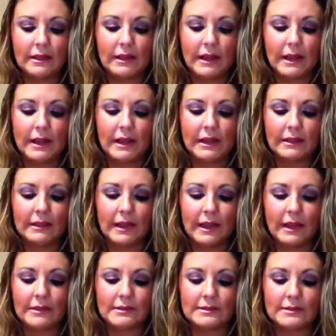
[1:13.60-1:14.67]
getting
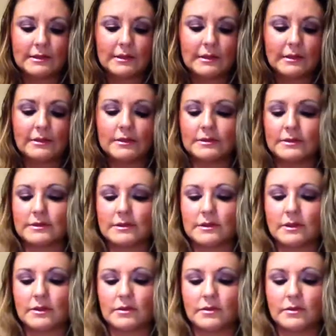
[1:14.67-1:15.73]
that.
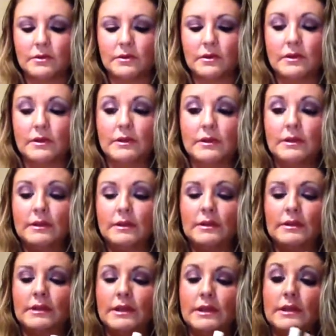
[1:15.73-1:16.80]
So
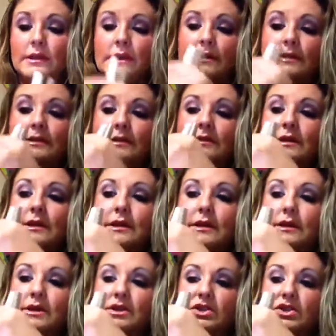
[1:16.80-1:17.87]
there is
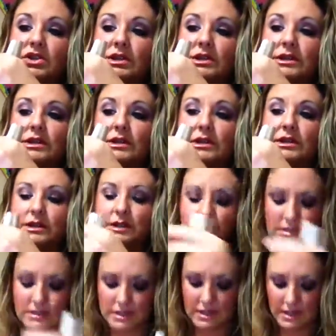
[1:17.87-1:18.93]
Sheer.
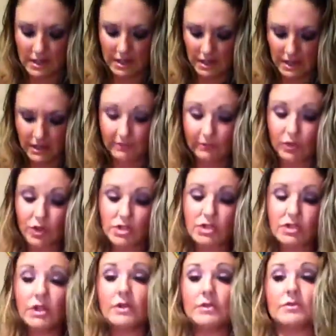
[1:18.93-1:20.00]
And of course
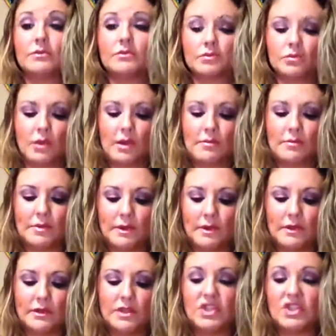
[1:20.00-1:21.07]
you can rub
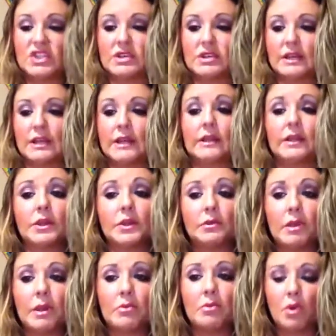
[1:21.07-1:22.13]
the sheer in a little
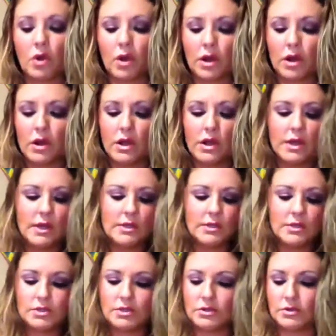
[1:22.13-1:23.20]
bit more
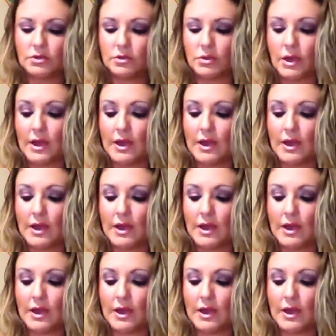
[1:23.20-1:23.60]
to,